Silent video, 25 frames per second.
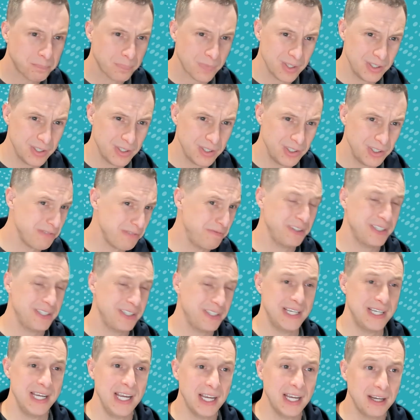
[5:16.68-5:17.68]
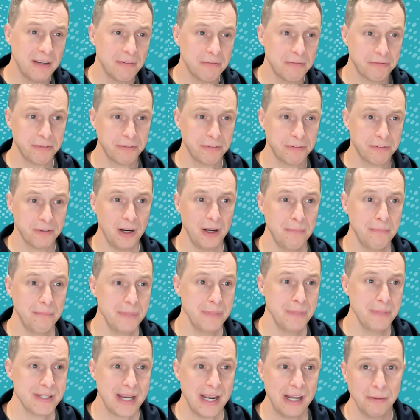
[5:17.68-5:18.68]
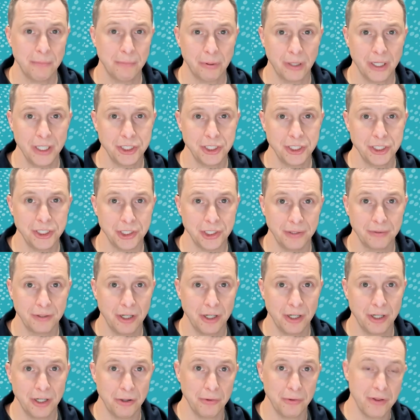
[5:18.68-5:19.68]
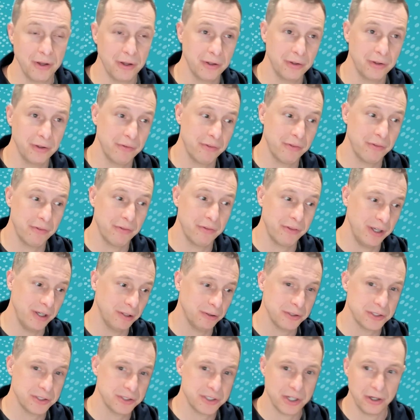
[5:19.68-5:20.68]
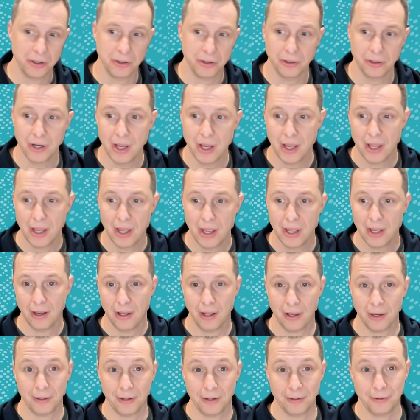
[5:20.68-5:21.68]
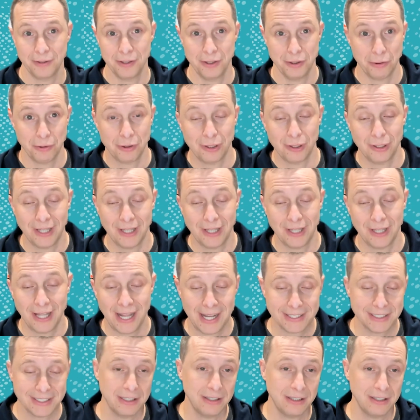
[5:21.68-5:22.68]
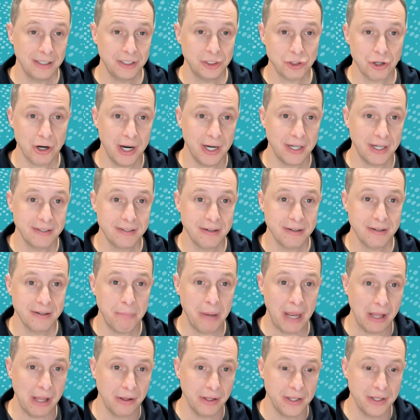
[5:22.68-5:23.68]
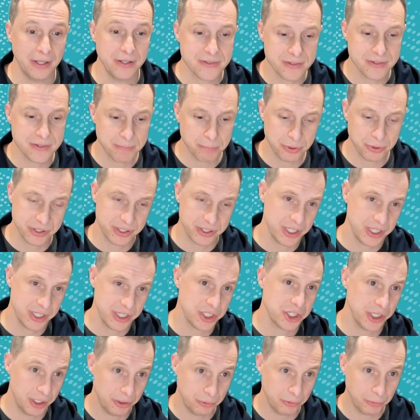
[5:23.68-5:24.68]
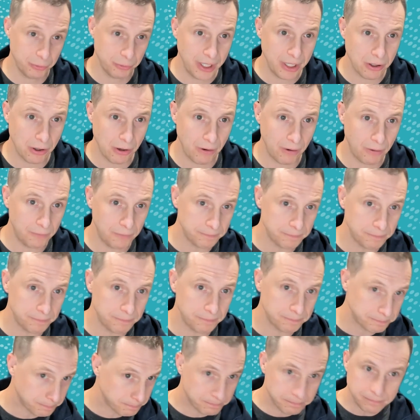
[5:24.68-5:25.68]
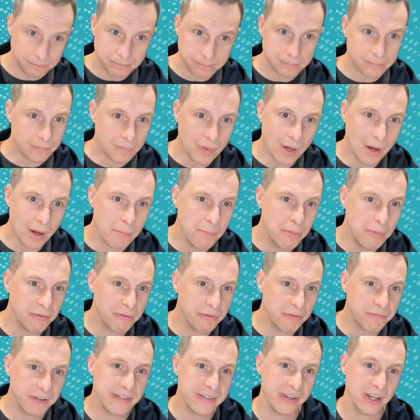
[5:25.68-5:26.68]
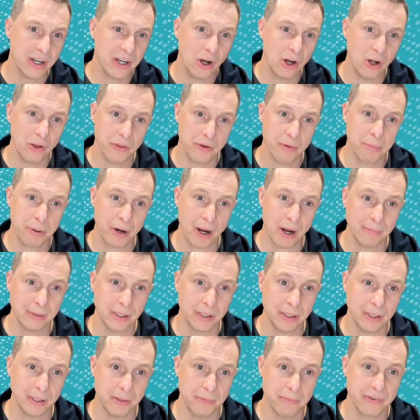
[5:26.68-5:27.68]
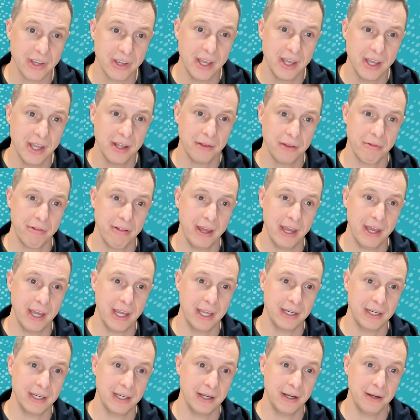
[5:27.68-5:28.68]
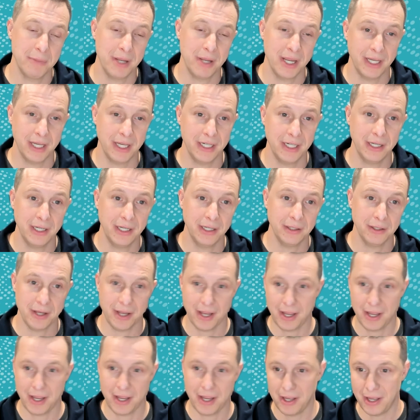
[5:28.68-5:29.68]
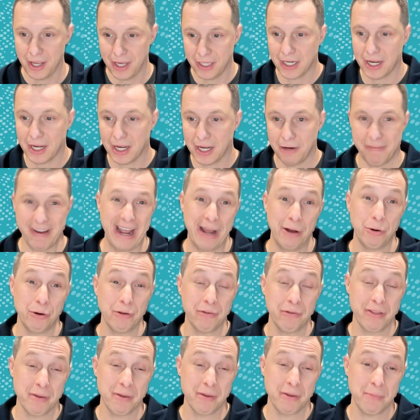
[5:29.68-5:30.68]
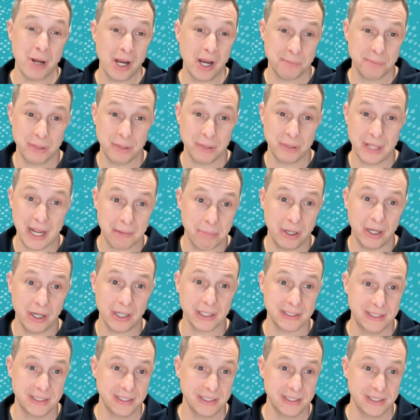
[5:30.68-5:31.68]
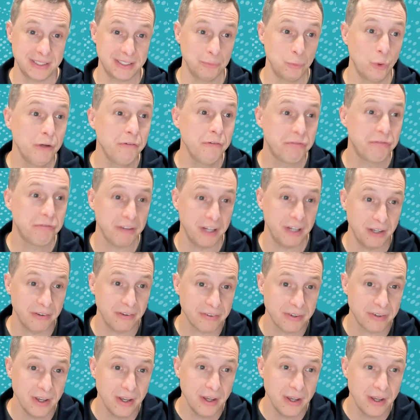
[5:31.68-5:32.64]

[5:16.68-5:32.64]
just fatigue from miscalibration. The alerts are classically trying to balance precision and recall, but facing all the problems that any kind of out of the box black box system would face.